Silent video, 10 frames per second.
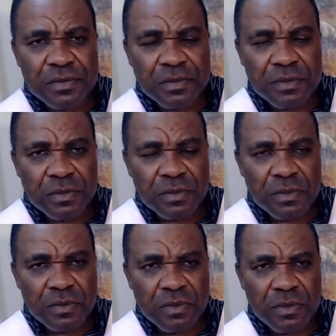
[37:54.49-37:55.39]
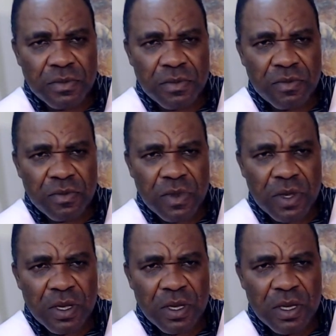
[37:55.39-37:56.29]
Hallelujah.
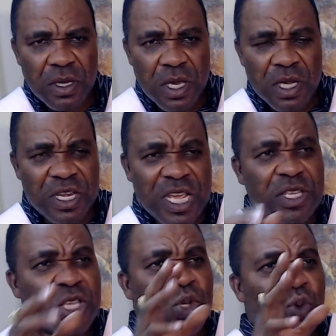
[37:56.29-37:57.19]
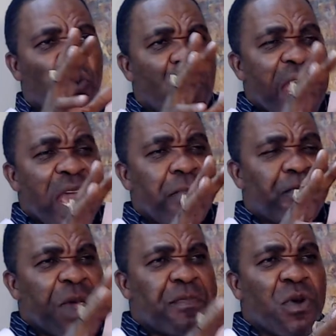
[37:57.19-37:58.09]
This is where
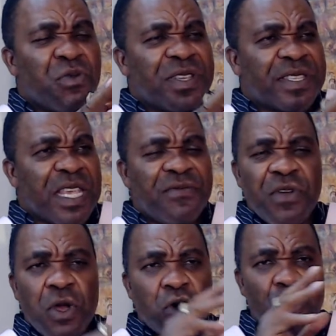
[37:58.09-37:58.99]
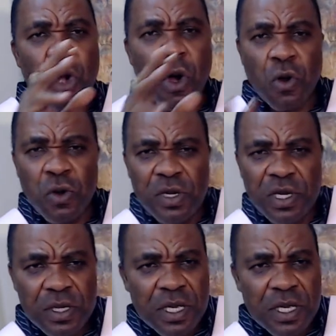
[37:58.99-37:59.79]
people receive gold,